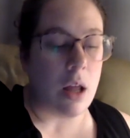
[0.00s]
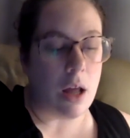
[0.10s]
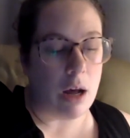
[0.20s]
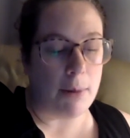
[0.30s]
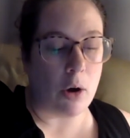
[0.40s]

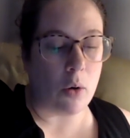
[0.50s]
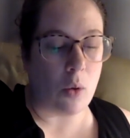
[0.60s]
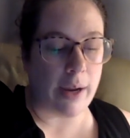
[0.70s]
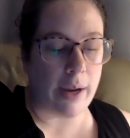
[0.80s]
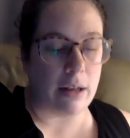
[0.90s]
A poll
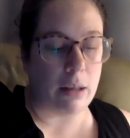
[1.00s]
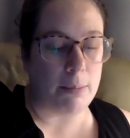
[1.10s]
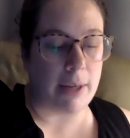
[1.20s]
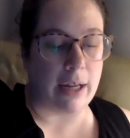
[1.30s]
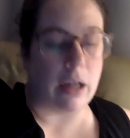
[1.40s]
can
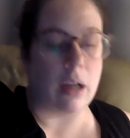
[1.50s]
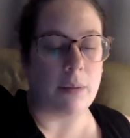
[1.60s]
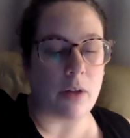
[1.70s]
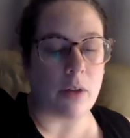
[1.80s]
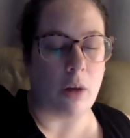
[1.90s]
be
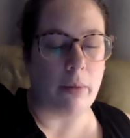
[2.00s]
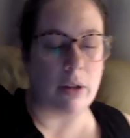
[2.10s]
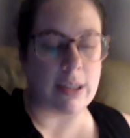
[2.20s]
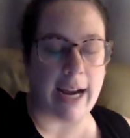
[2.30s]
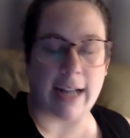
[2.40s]

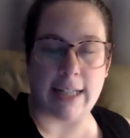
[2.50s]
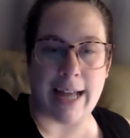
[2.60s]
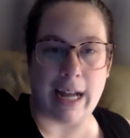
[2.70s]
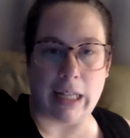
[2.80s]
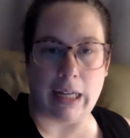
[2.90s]
almost like a
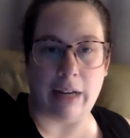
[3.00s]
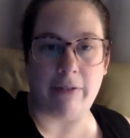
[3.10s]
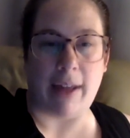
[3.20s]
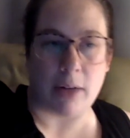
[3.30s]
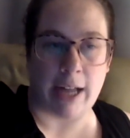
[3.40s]
tally. If
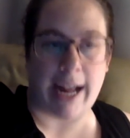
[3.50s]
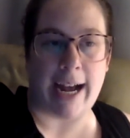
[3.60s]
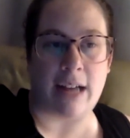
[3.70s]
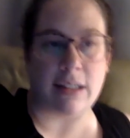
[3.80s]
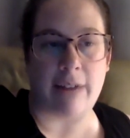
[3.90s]
I were to
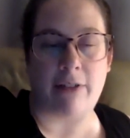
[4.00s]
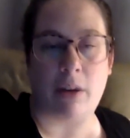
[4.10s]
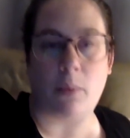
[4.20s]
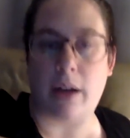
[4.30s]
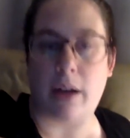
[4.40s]
ask
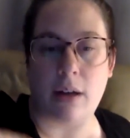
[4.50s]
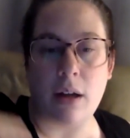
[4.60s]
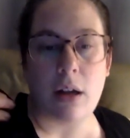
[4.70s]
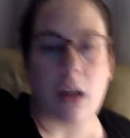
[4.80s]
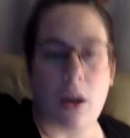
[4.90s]
everyone,
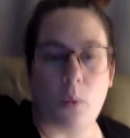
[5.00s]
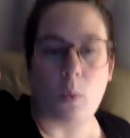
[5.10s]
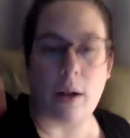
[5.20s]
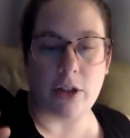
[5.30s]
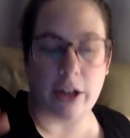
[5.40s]

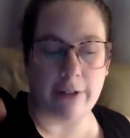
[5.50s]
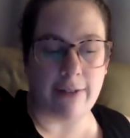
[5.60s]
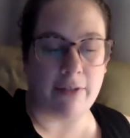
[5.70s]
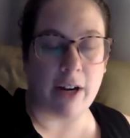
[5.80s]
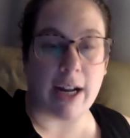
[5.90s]
what's your
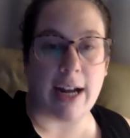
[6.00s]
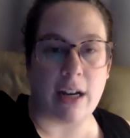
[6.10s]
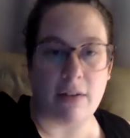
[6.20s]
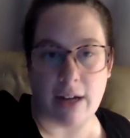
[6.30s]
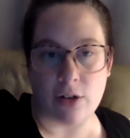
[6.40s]
favorite kind
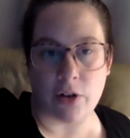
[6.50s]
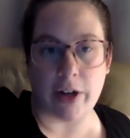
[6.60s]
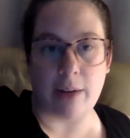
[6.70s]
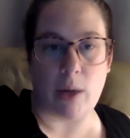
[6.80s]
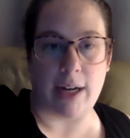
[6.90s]
of ice
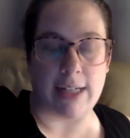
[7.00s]
cream? We could